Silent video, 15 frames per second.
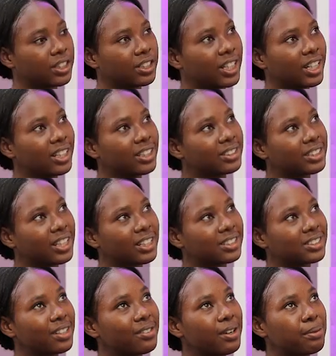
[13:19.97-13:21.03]
Yeah, there are
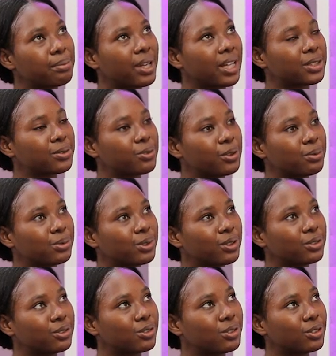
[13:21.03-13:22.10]
several platforms
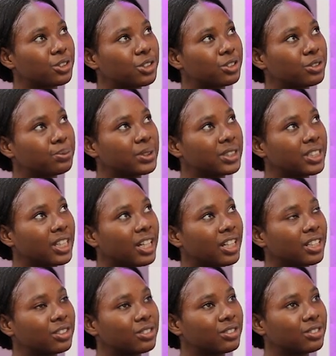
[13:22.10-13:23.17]
on social
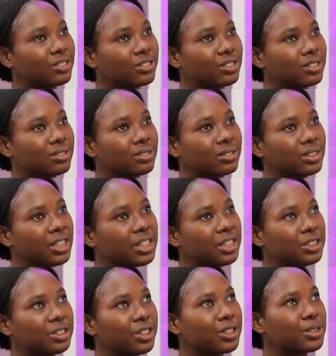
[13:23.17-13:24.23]
media. You could
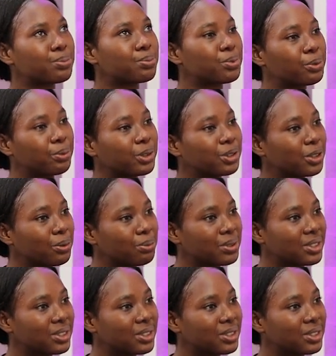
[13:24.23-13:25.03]
just promote your